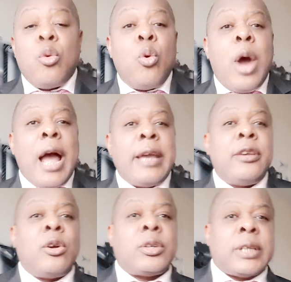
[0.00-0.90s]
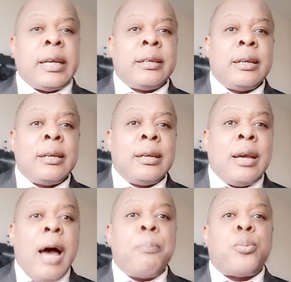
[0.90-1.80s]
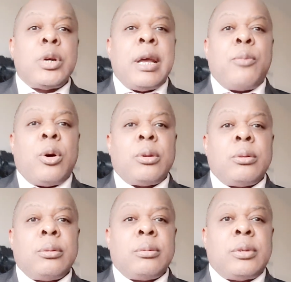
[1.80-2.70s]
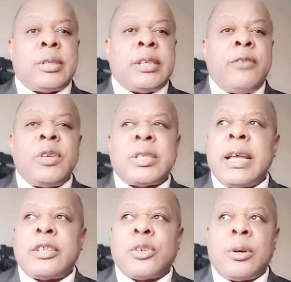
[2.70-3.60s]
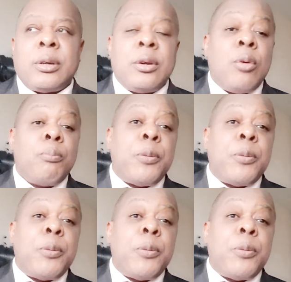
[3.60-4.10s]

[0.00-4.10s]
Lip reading: who are innocent and put them on TV station,